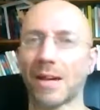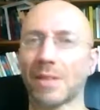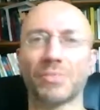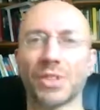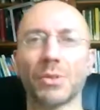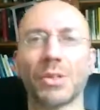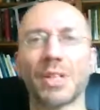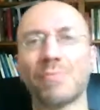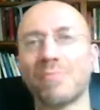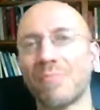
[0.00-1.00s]
So
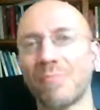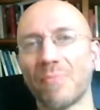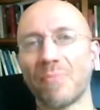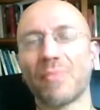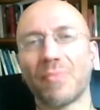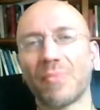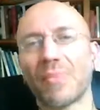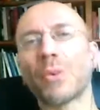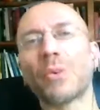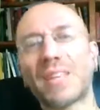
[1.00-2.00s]

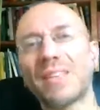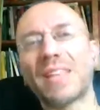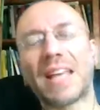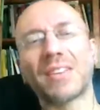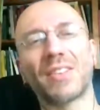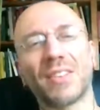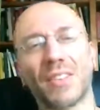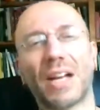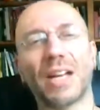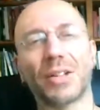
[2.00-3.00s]
so in the end,
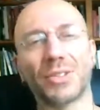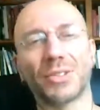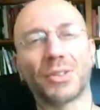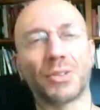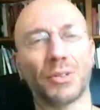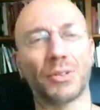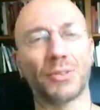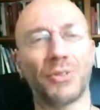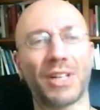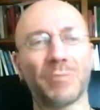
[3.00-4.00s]
I also
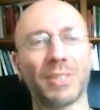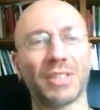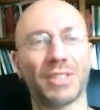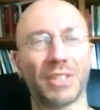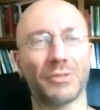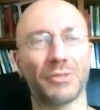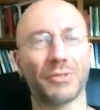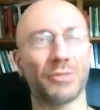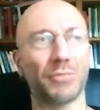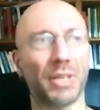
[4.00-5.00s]
felt myself
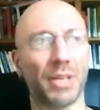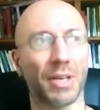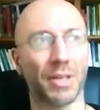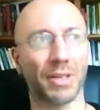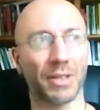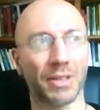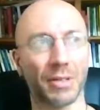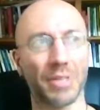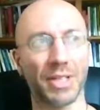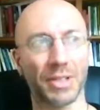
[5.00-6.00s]
becoming a
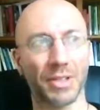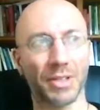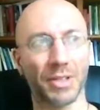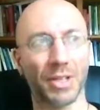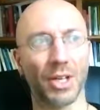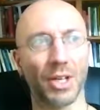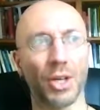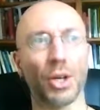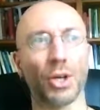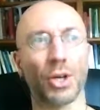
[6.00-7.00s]
bit
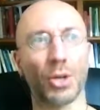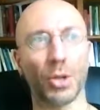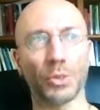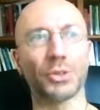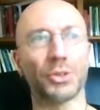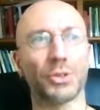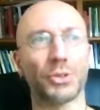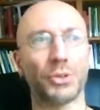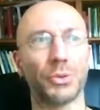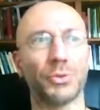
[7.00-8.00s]
closer
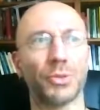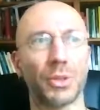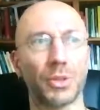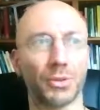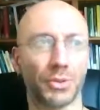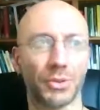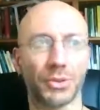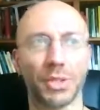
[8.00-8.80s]
to those